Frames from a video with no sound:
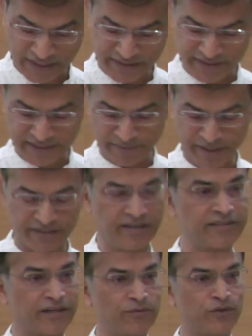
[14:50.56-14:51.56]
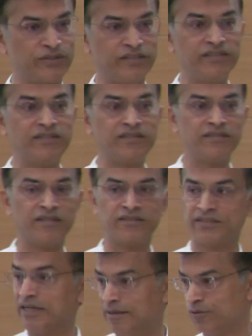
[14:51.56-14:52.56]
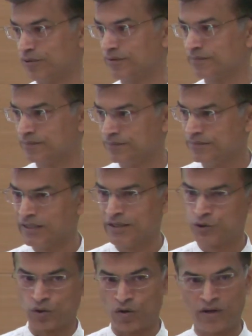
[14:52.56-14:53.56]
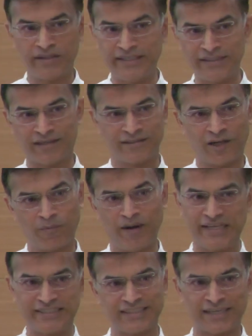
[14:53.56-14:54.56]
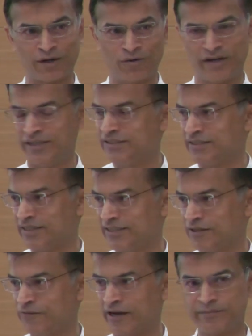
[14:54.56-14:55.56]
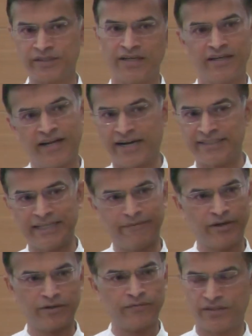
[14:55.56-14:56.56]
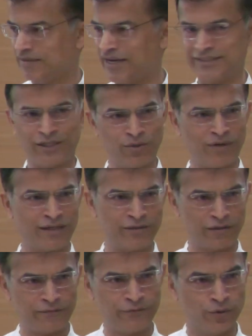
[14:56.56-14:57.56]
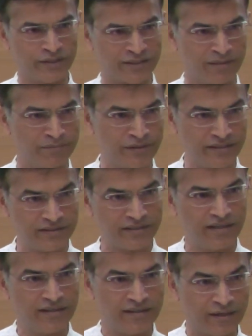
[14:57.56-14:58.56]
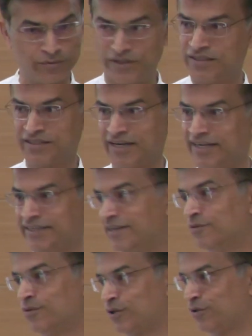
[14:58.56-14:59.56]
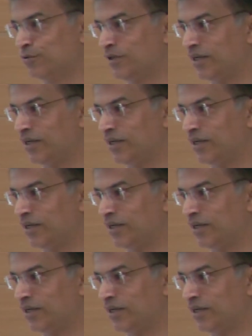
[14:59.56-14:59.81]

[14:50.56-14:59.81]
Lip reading: Chartered Semiconductor was in Singapore. So all these other places had already started fabs and they were with Ashirwad of US companies. Now, this guy didn't want to do